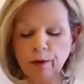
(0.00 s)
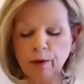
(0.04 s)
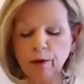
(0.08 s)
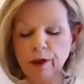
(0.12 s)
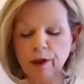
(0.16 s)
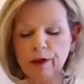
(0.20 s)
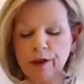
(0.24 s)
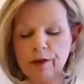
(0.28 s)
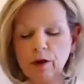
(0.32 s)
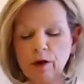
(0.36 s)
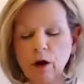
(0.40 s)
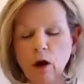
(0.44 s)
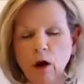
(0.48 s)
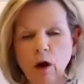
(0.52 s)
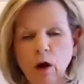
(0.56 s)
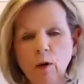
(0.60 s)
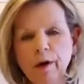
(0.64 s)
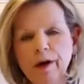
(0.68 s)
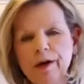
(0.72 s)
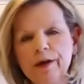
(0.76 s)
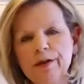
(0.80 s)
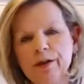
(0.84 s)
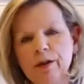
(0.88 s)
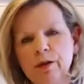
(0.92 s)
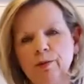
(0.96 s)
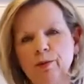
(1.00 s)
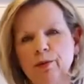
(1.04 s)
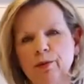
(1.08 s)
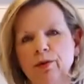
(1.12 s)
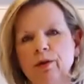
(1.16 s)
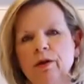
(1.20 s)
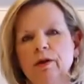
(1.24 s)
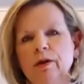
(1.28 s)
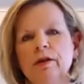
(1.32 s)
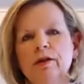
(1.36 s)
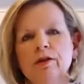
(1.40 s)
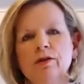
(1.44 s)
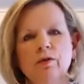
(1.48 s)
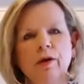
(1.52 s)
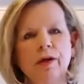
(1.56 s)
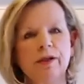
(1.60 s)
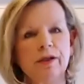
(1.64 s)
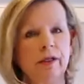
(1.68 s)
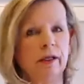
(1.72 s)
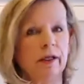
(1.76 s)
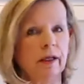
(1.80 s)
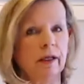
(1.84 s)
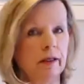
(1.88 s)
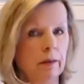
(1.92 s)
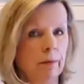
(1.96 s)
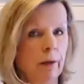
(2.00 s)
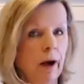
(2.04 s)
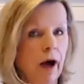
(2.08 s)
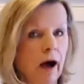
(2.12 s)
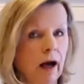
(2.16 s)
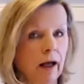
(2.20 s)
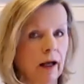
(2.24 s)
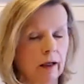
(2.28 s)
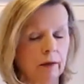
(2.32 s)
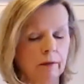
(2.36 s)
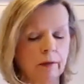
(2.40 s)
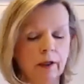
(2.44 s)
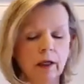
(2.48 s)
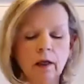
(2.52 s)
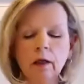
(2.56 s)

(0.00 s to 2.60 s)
is always to put the dressing at the bottom,